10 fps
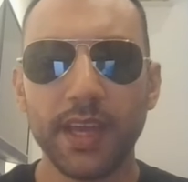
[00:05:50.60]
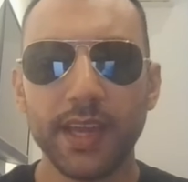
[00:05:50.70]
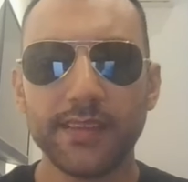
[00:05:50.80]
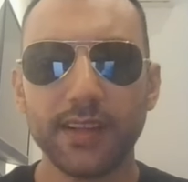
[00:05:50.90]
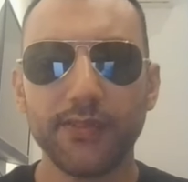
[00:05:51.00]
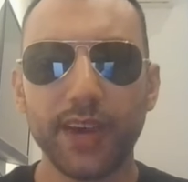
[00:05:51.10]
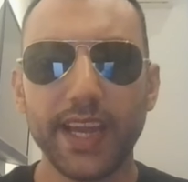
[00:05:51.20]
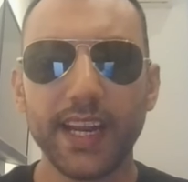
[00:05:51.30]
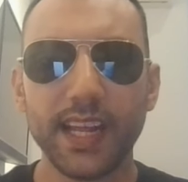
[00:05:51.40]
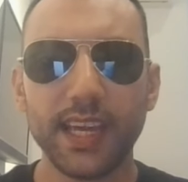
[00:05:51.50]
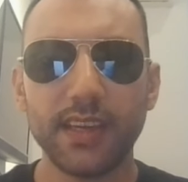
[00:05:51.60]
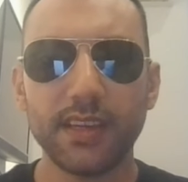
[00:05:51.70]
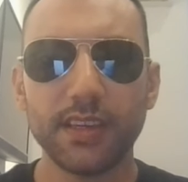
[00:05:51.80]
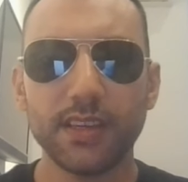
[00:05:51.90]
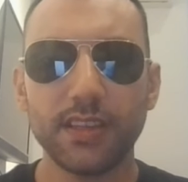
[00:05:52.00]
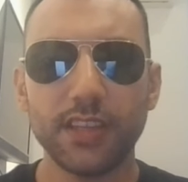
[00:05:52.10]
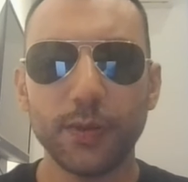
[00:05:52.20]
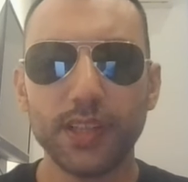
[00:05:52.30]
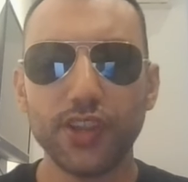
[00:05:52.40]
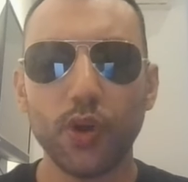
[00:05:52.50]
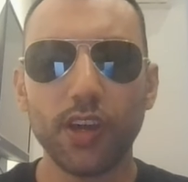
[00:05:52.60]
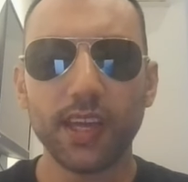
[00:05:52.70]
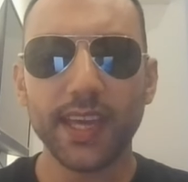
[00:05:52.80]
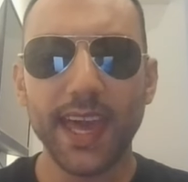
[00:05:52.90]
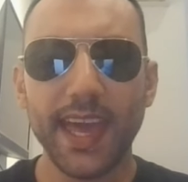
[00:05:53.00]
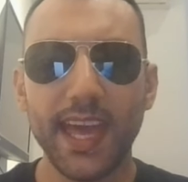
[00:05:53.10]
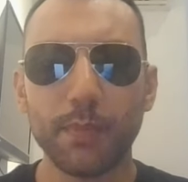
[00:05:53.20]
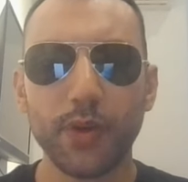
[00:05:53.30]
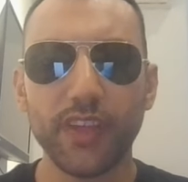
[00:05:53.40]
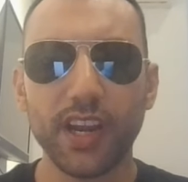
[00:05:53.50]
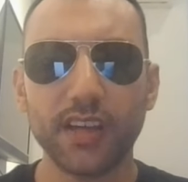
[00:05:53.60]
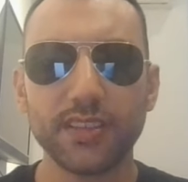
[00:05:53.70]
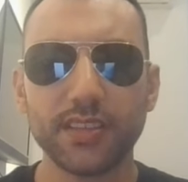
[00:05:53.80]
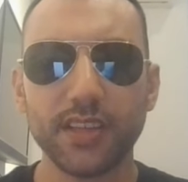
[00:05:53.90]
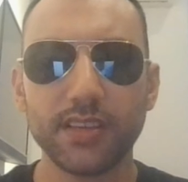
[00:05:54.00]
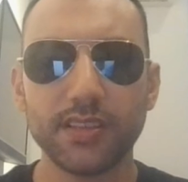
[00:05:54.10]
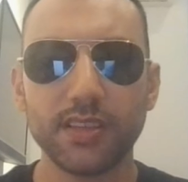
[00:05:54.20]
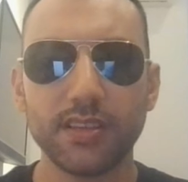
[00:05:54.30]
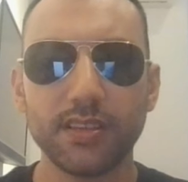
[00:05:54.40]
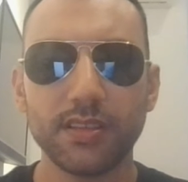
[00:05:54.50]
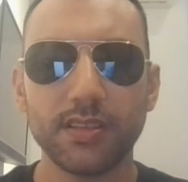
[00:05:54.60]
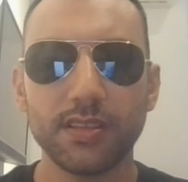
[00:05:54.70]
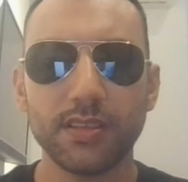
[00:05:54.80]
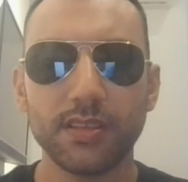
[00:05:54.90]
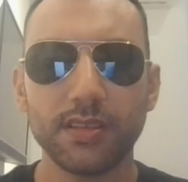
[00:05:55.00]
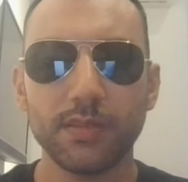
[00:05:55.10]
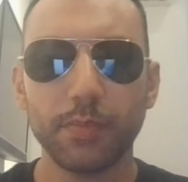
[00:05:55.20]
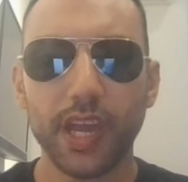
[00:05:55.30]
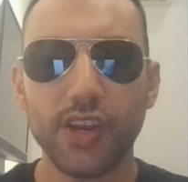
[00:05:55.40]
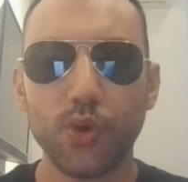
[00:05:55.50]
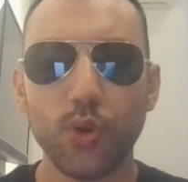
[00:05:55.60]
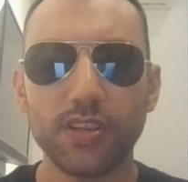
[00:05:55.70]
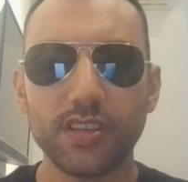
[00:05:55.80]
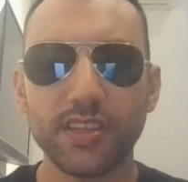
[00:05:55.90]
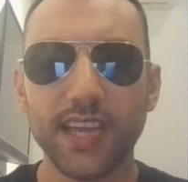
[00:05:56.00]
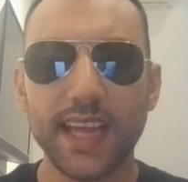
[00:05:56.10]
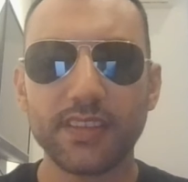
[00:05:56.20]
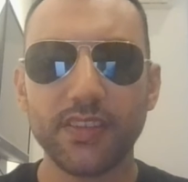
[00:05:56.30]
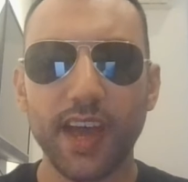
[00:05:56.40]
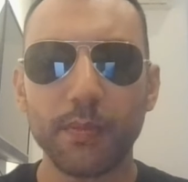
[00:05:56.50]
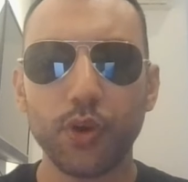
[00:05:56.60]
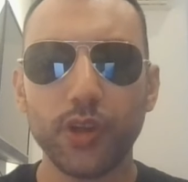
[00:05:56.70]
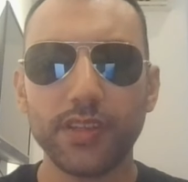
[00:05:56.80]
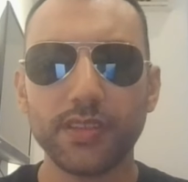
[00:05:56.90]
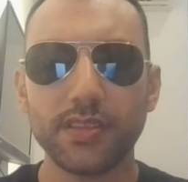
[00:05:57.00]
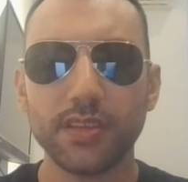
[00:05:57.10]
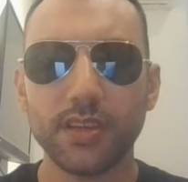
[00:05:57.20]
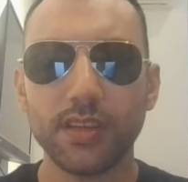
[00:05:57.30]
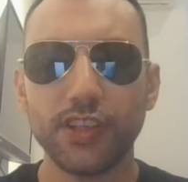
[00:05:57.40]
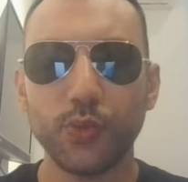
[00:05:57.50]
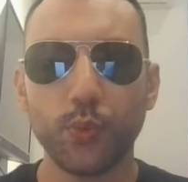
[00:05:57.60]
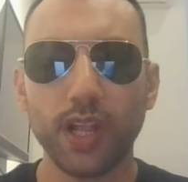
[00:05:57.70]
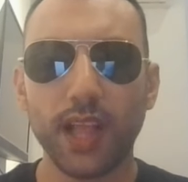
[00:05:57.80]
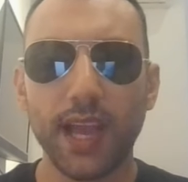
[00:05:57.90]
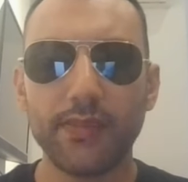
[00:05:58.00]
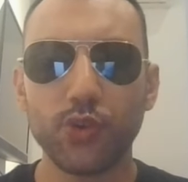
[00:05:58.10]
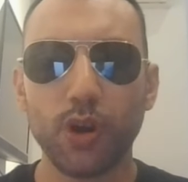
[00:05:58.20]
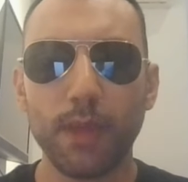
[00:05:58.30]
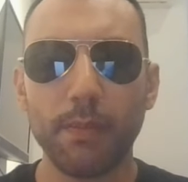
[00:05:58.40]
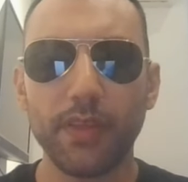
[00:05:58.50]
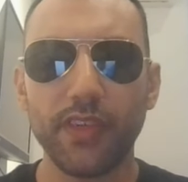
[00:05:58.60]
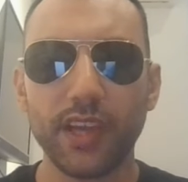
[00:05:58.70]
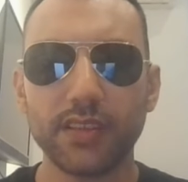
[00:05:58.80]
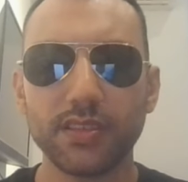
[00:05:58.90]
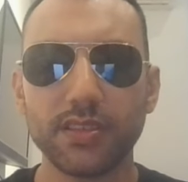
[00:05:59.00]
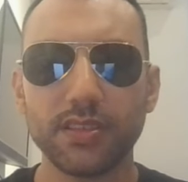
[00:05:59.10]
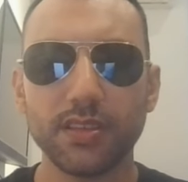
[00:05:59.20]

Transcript: Until finally, you will no longer care about the narcissist. But in order to get to that point, you will have to remember things.